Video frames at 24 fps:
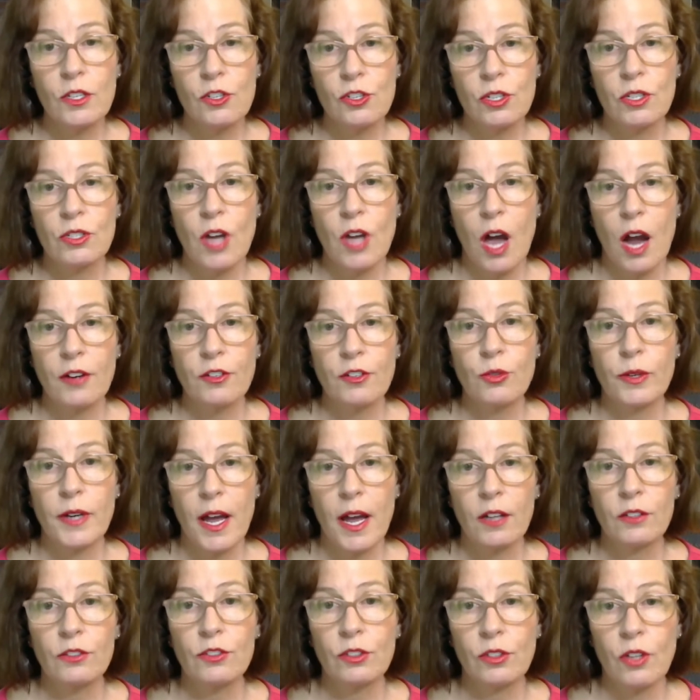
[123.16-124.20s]
should talk to an
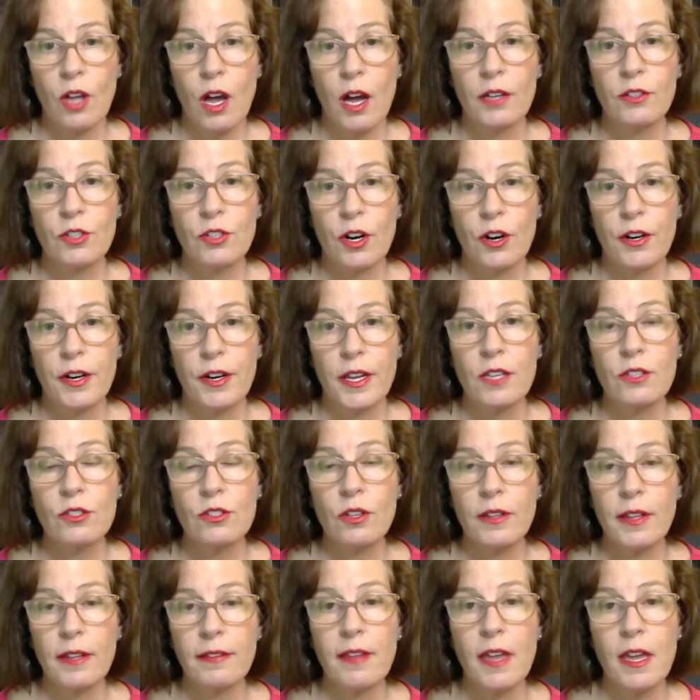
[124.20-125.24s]
elder law attorney so
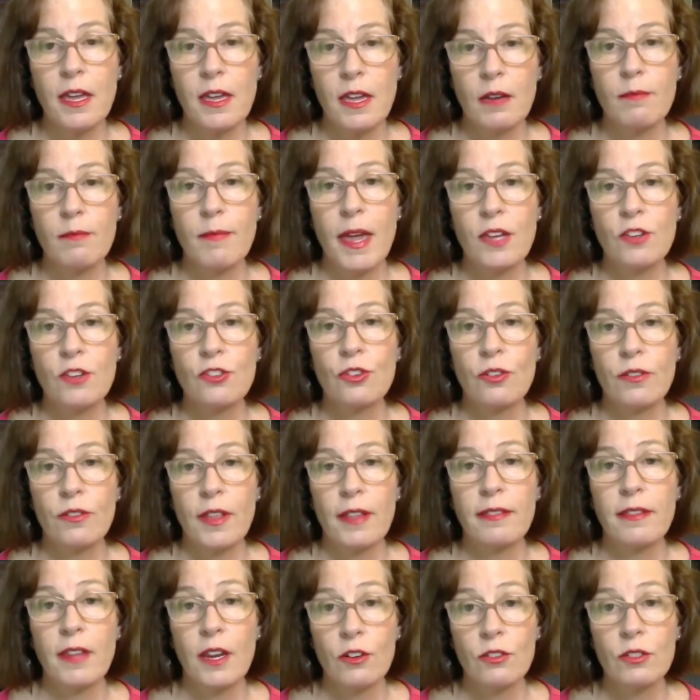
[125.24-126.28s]
that they can make sure
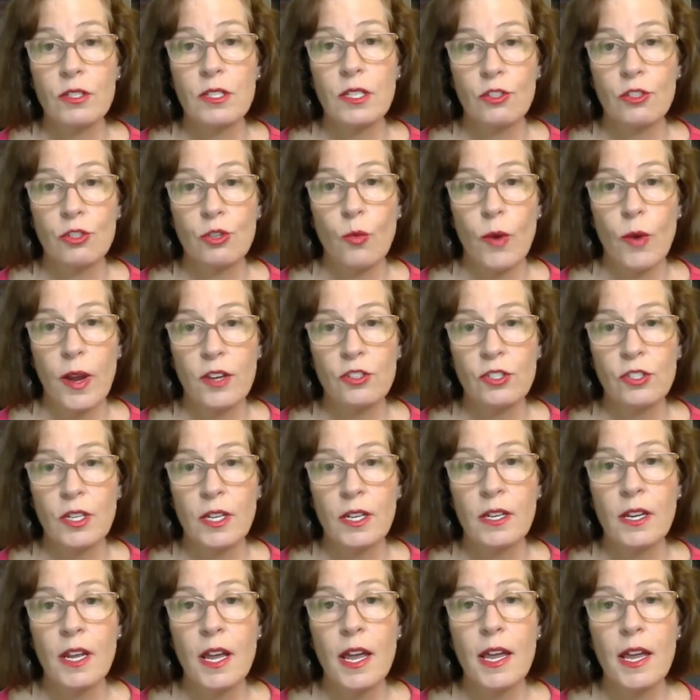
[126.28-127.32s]
that their
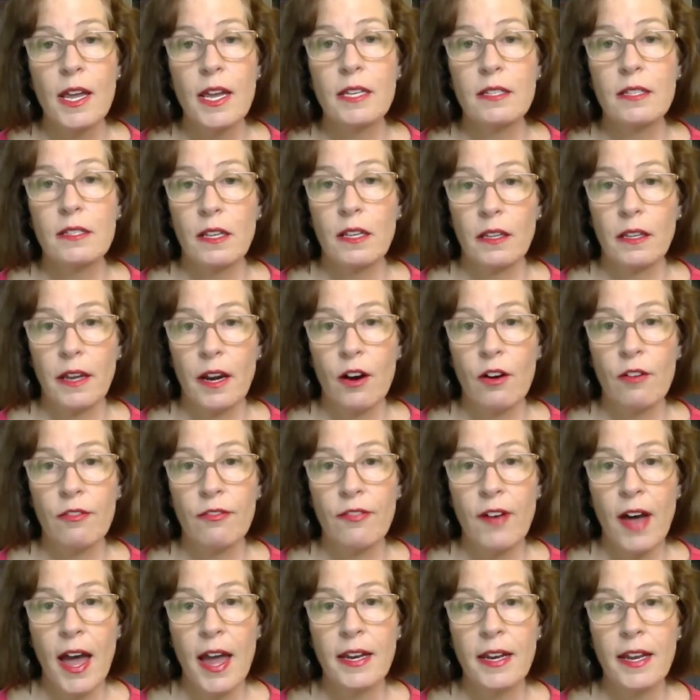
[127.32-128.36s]
situation is
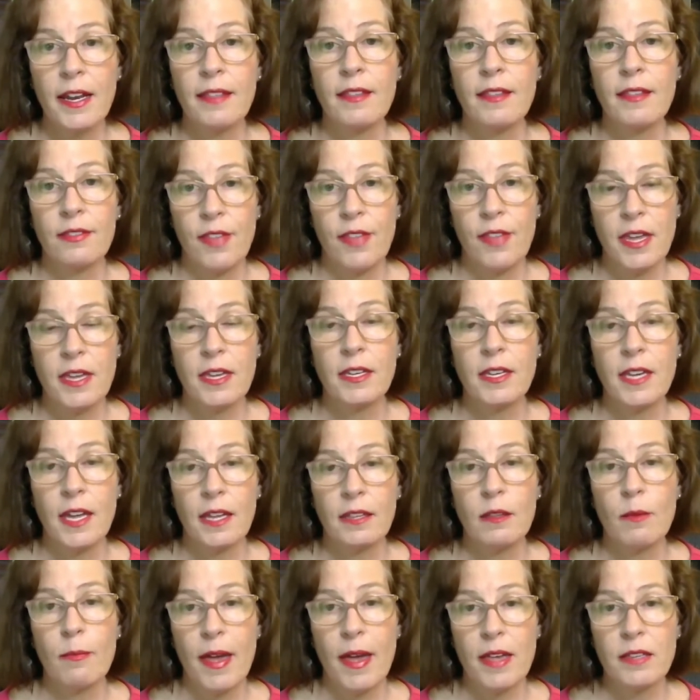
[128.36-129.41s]
clarified and that they can get
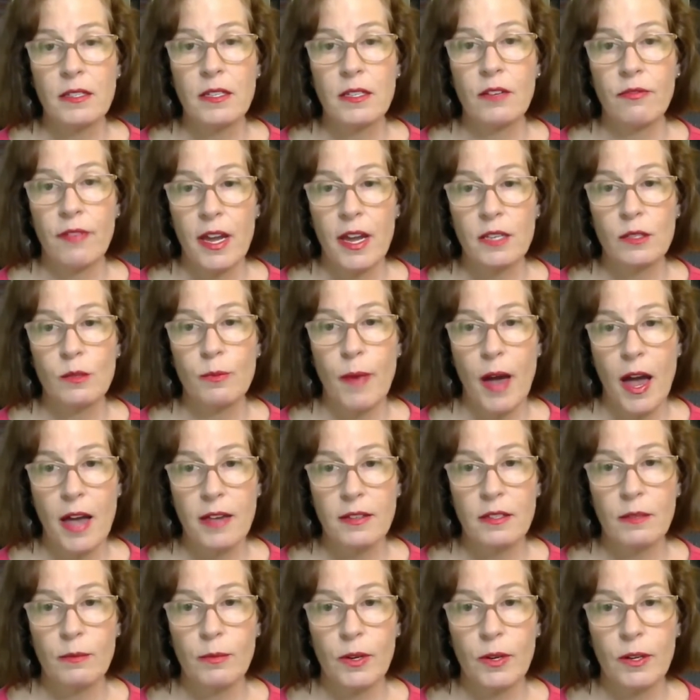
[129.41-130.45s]
the best advice
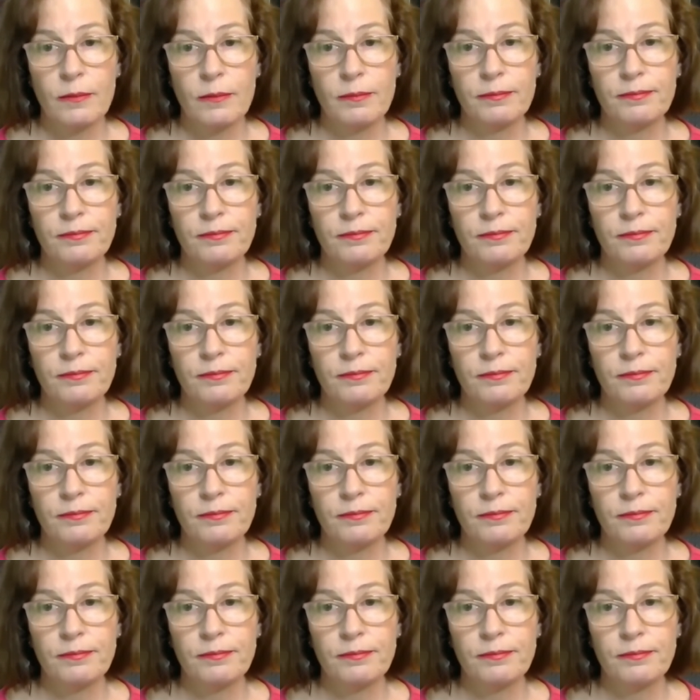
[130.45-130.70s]
possible.